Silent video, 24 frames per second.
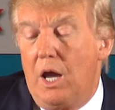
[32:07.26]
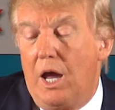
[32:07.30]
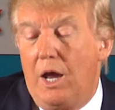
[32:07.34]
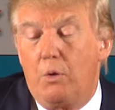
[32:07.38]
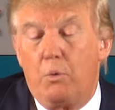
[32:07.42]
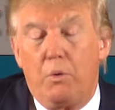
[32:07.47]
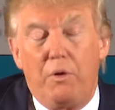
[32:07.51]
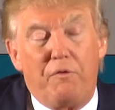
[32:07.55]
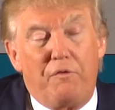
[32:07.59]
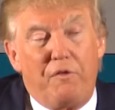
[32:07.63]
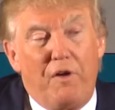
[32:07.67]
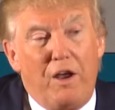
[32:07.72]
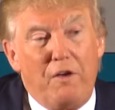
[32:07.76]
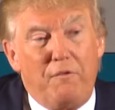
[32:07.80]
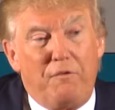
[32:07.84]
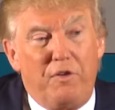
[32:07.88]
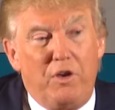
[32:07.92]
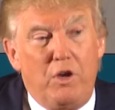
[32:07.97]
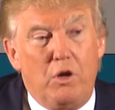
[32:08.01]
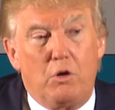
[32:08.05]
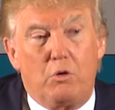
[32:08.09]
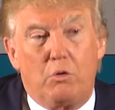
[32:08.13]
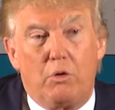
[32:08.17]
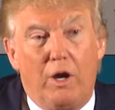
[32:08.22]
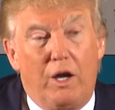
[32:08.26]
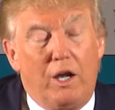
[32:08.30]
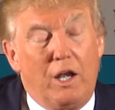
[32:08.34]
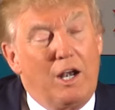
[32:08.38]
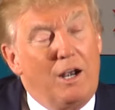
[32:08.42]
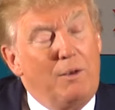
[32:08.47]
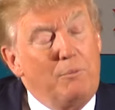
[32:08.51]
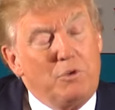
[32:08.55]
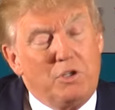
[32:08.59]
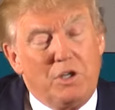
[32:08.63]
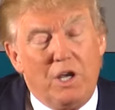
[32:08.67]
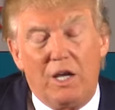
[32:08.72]
And we fight for Ukraine,
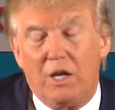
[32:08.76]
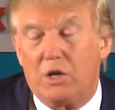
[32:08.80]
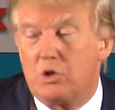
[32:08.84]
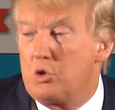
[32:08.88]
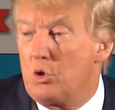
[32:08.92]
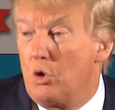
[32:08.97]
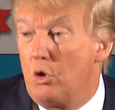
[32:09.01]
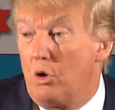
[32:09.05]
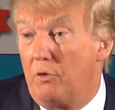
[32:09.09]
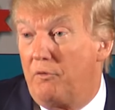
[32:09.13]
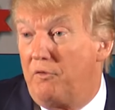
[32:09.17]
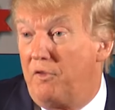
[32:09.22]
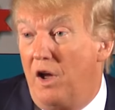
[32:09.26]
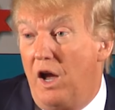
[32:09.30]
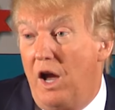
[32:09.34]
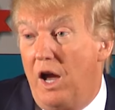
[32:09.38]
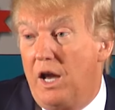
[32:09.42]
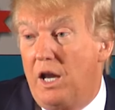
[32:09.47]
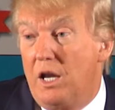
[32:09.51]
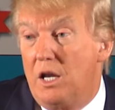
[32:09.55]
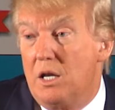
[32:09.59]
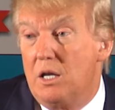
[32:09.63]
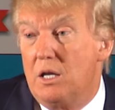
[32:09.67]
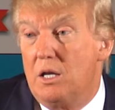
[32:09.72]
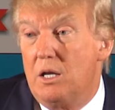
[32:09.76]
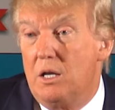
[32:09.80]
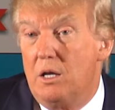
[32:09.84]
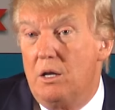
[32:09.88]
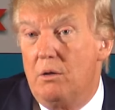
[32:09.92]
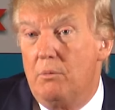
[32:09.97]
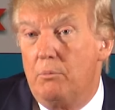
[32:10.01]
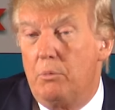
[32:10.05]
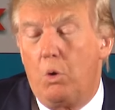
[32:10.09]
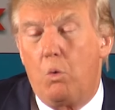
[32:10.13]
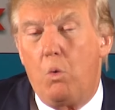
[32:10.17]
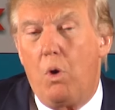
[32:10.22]
and I'm saying it's all fine.
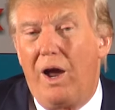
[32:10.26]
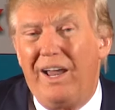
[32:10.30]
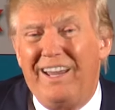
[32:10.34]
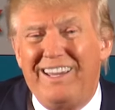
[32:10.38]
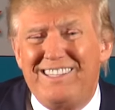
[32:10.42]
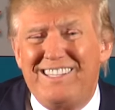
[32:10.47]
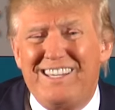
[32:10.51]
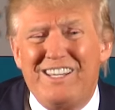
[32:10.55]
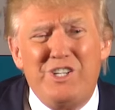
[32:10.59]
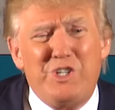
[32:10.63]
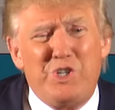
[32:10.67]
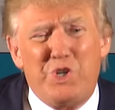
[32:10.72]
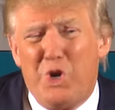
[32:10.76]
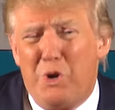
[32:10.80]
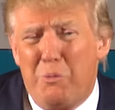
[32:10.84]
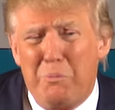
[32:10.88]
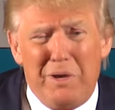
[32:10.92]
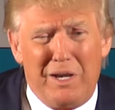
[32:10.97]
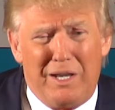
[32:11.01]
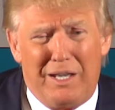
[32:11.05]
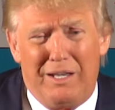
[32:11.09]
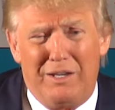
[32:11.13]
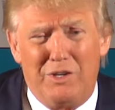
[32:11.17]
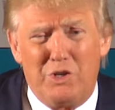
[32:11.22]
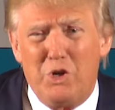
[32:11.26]
But why isn't Germany?